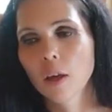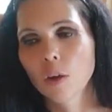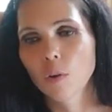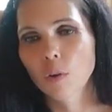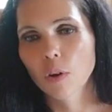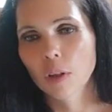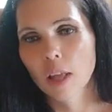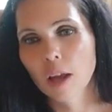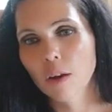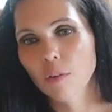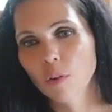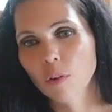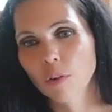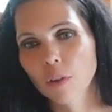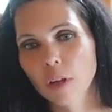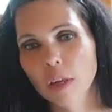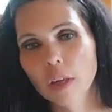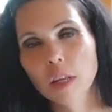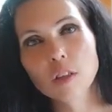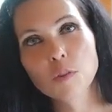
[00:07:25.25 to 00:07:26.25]
You can have
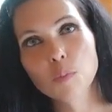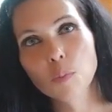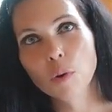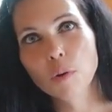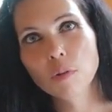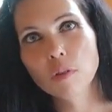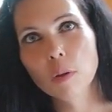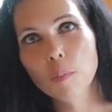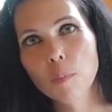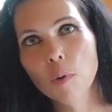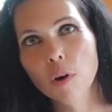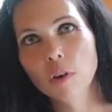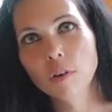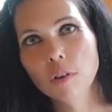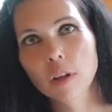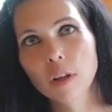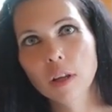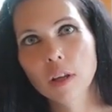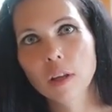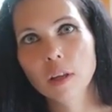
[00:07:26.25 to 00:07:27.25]
on a kid's birthday
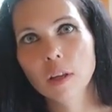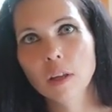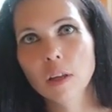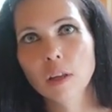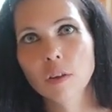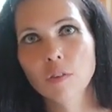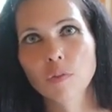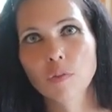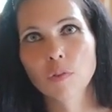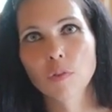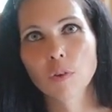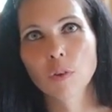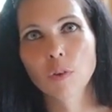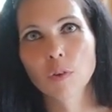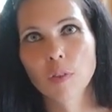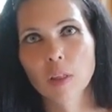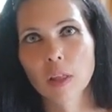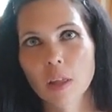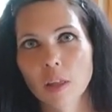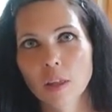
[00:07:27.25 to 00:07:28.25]
party.
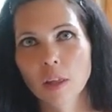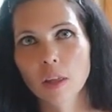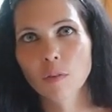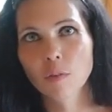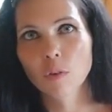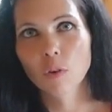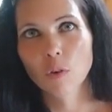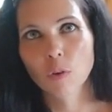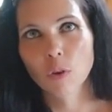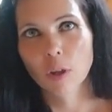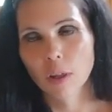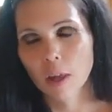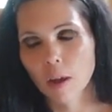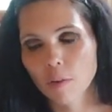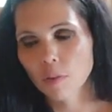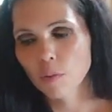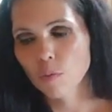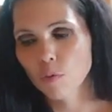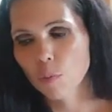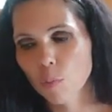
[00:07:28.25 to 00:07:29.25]
They can give you, you can
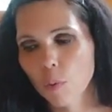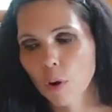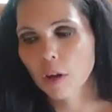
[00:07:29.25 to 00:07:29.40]
have them for